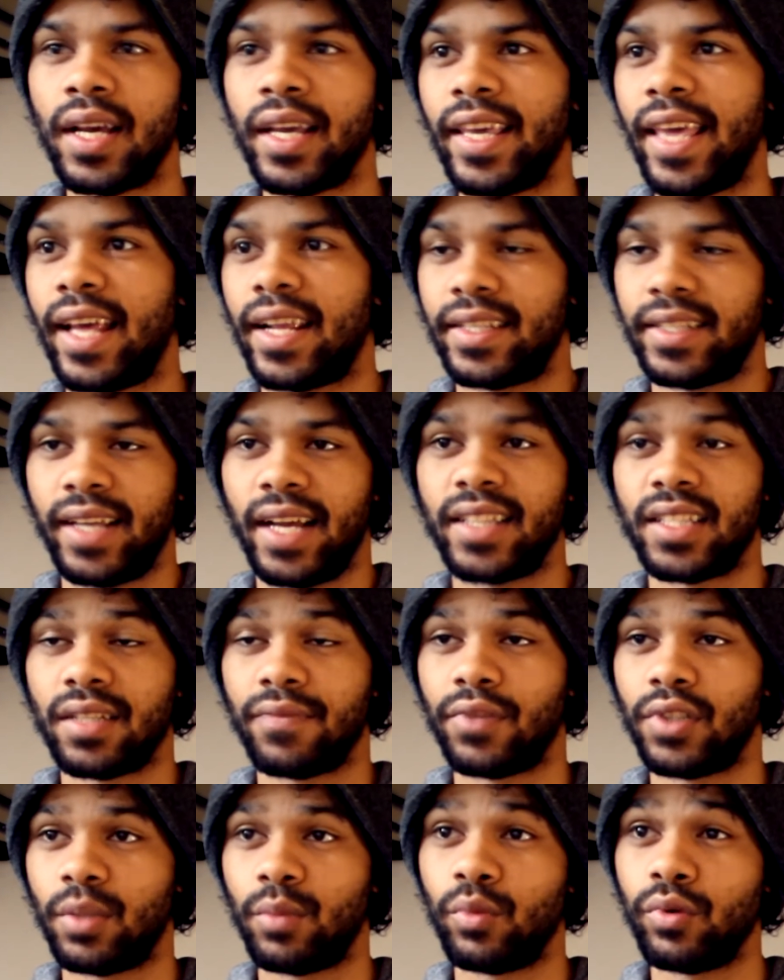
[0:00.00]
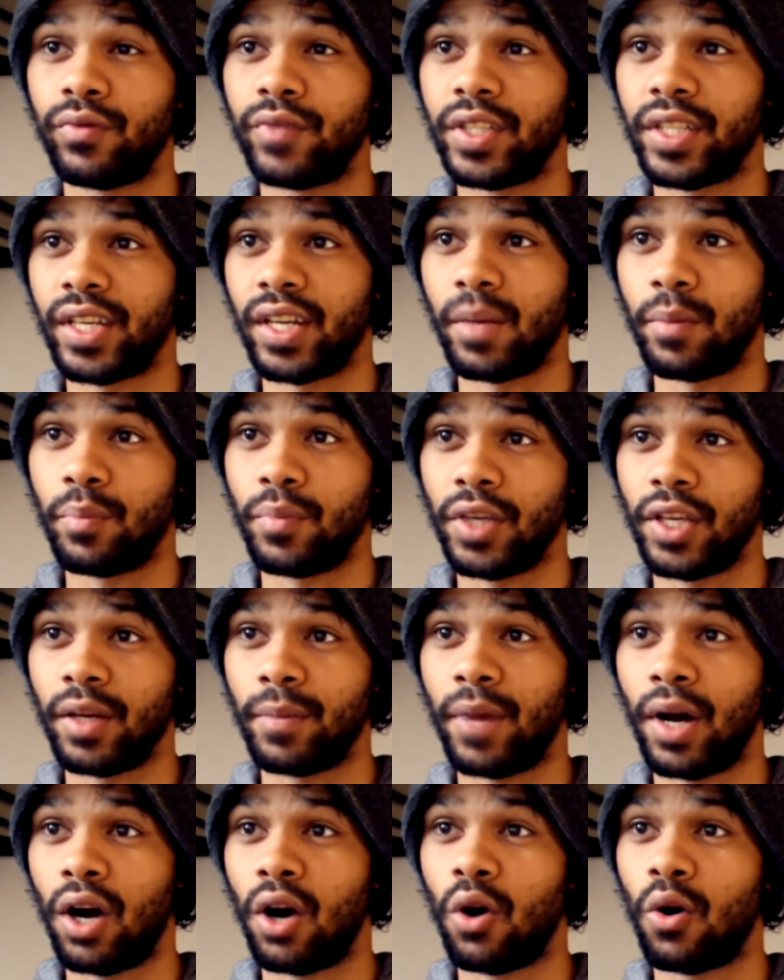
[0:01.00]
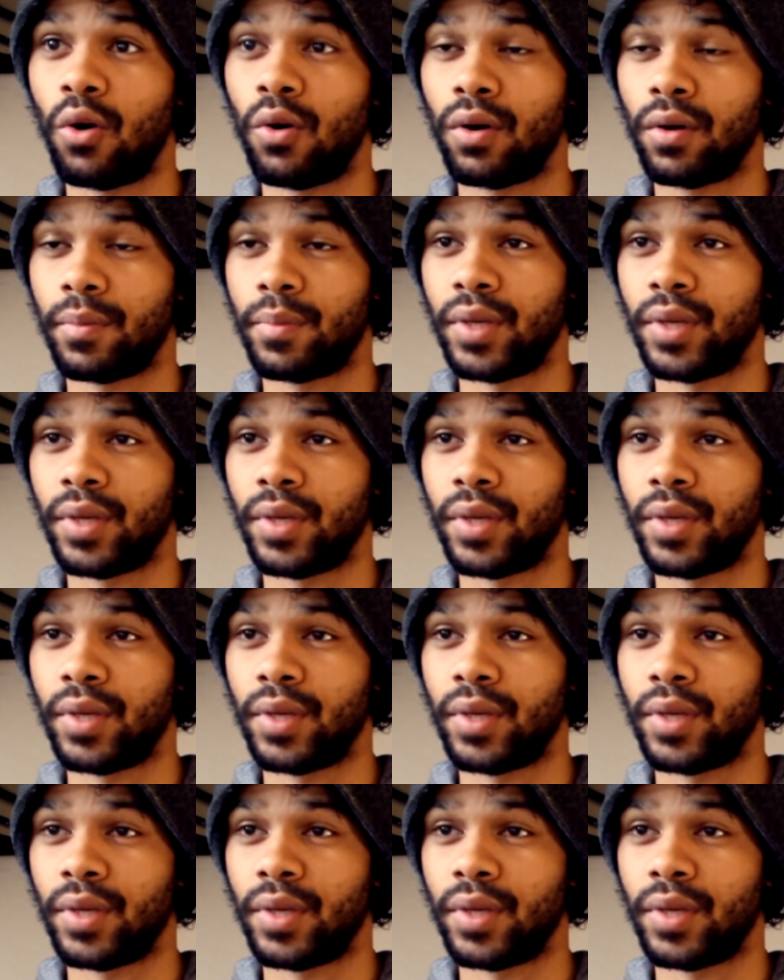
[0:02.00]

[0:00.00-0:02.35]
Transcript: get a sense of what the movie's going to be about,